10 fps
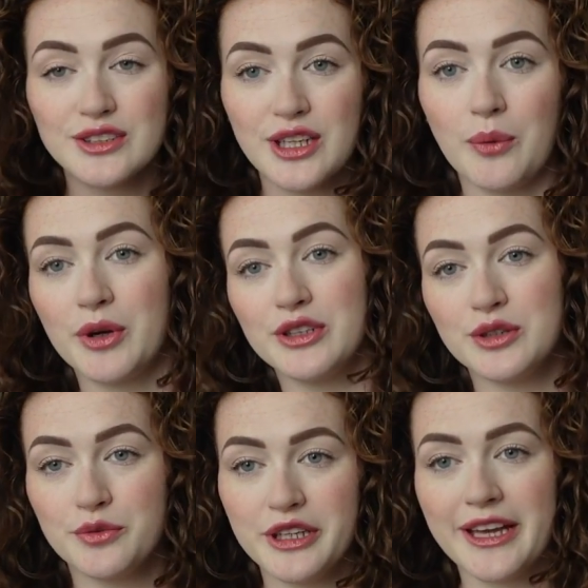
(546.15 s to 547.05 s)
So we're gonna
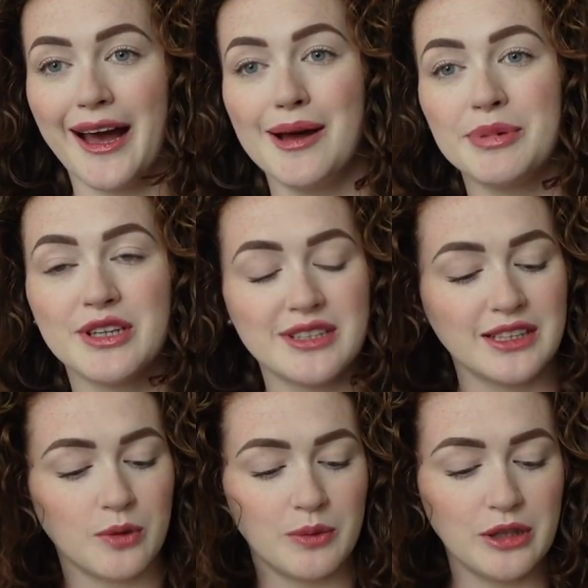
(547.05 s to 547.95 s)
do a recap because
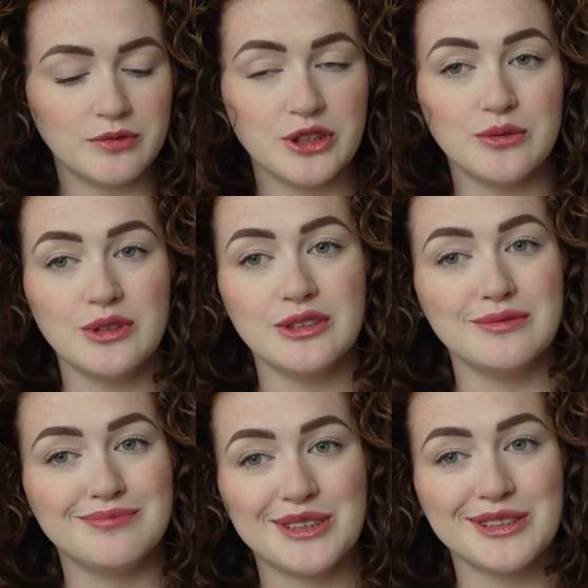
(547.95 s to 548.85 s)
that's what we love
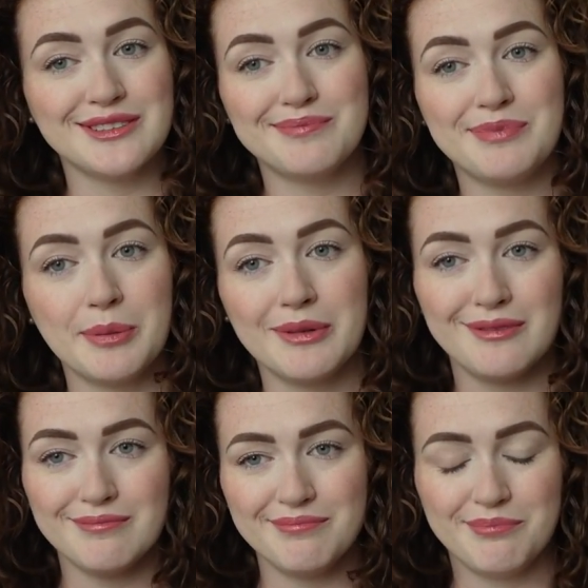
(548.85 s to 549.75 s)
doing because
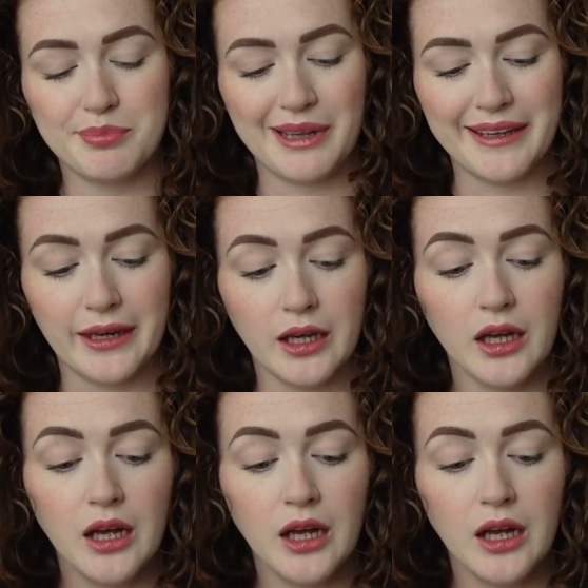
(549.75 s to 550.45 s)
people like it.